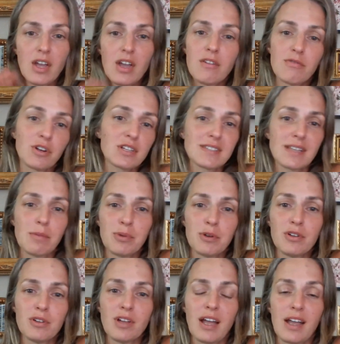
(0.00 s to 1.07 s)
for
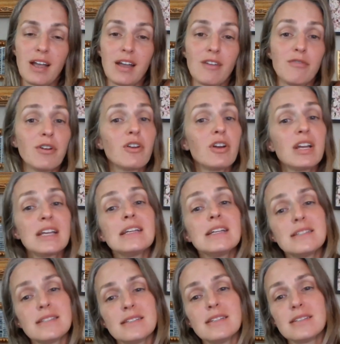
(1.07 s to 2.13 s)
example, a very
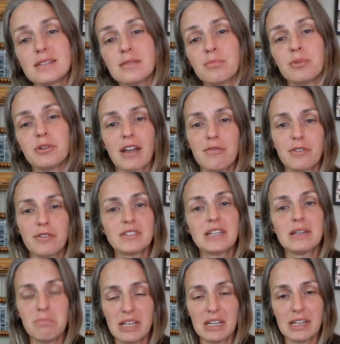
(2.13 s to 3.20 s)
easy, simple
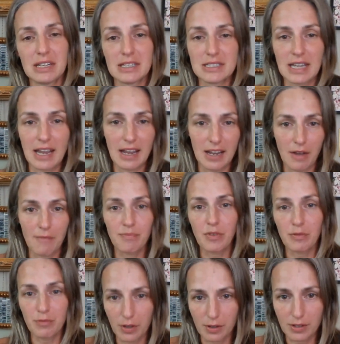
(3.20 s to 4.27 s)
15-minute a day
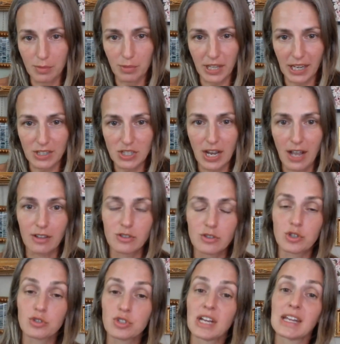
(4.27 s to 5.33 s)
fill in the blank challenge
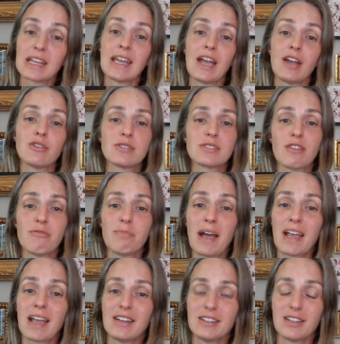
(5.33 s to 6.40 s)
to try to get yourself
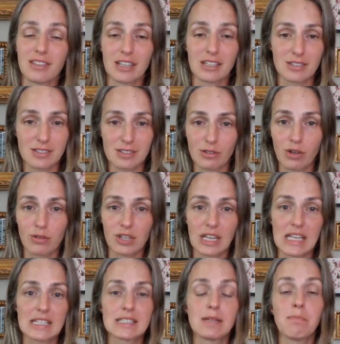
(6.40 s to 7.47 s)
back into things
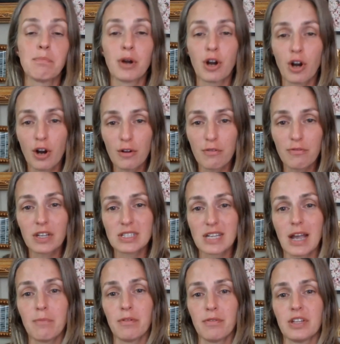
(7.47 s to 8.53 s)
slowly is the perfect
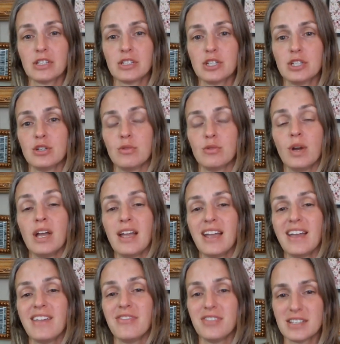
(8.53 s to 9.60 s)
type of thing to do
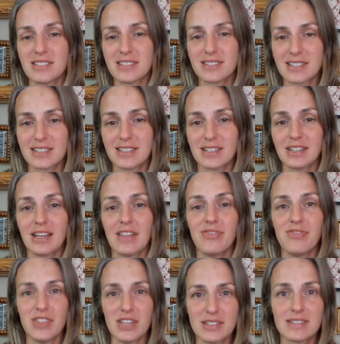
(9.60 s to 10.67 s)
in this season
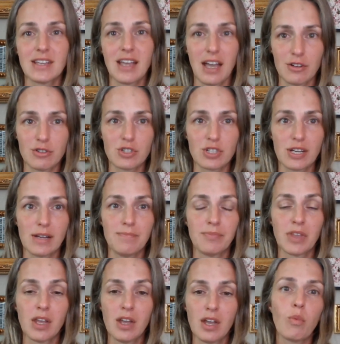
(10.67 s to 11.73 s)
and this energy.
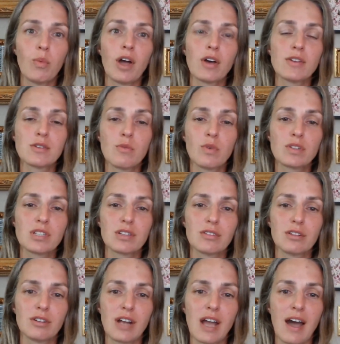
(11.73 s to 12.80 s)
We also want to
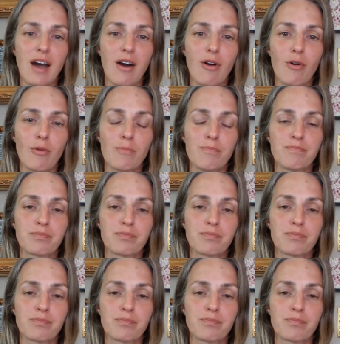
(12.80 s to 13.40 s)
learn how